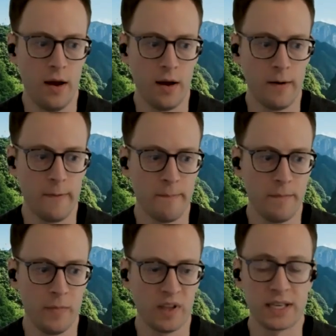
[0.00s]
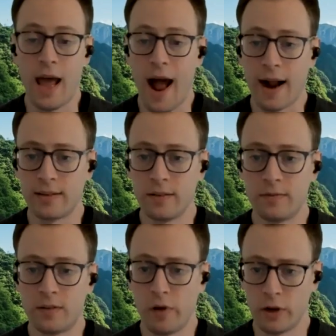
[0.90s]
um, let's say
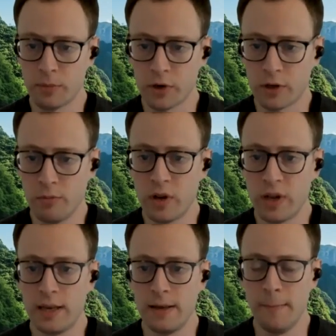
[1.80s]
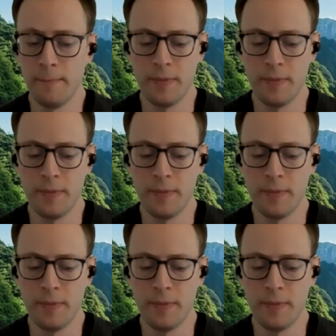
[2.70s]
active developer community